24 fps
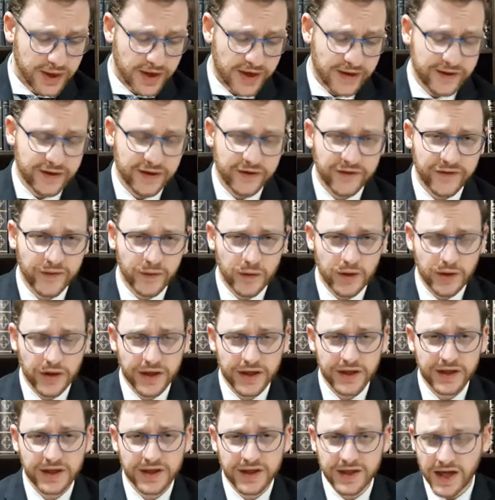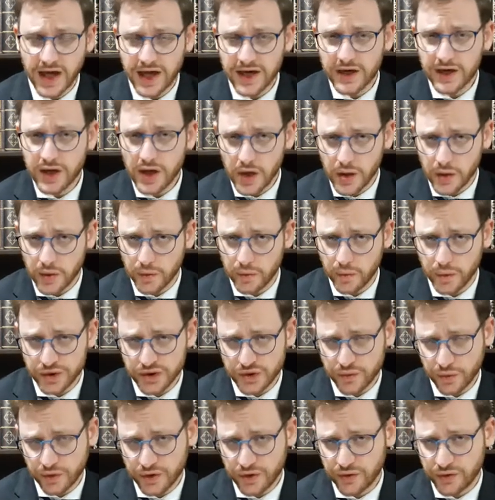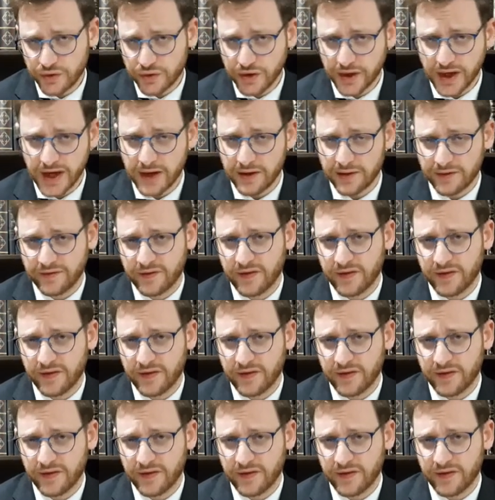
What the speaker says: and therefore he did not know which one you took out.